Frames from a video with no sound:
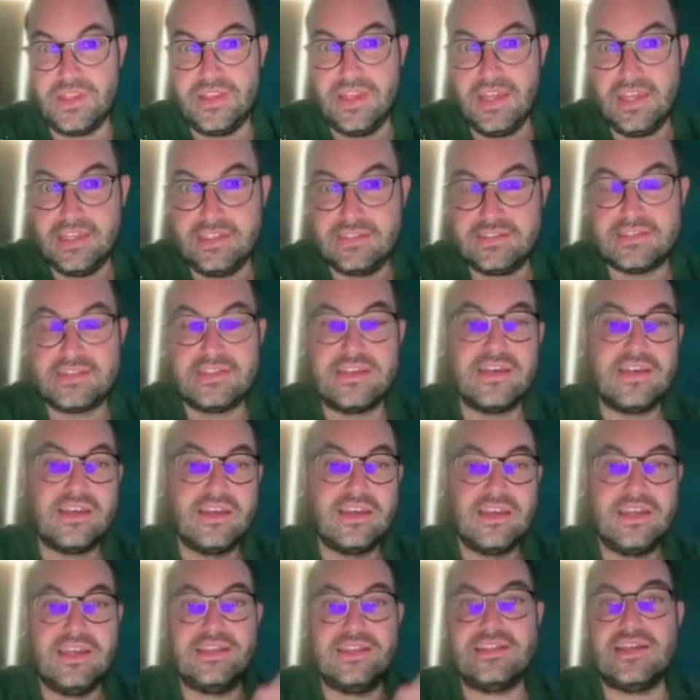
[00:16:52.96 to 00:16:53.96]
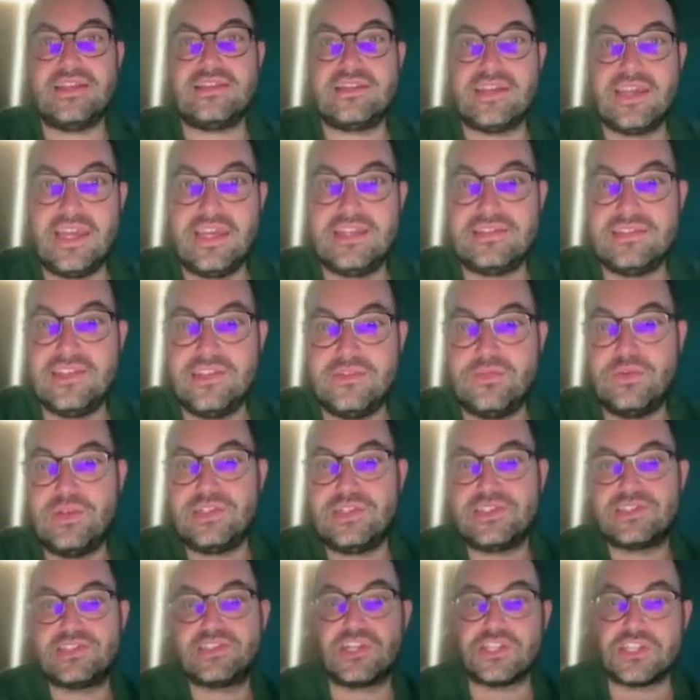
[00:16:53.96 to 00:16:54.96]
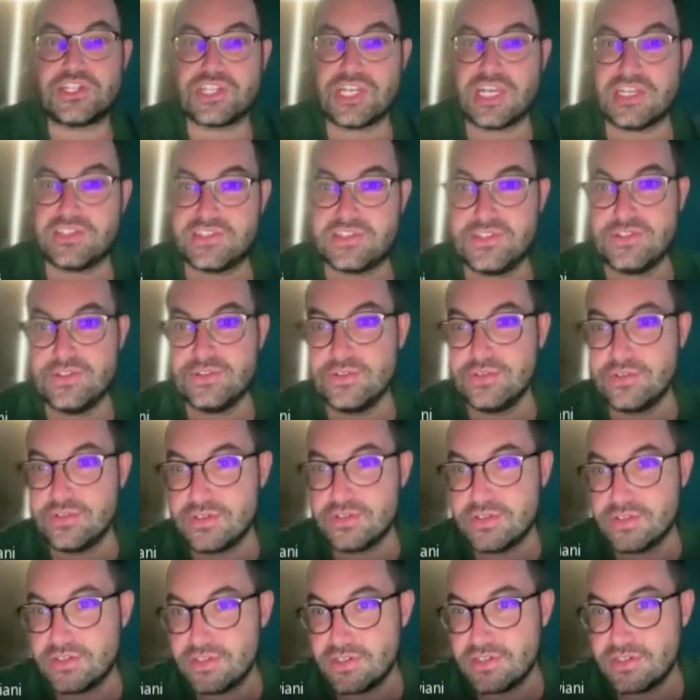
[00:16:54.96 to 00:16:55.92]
dates, in that case, it will suggest you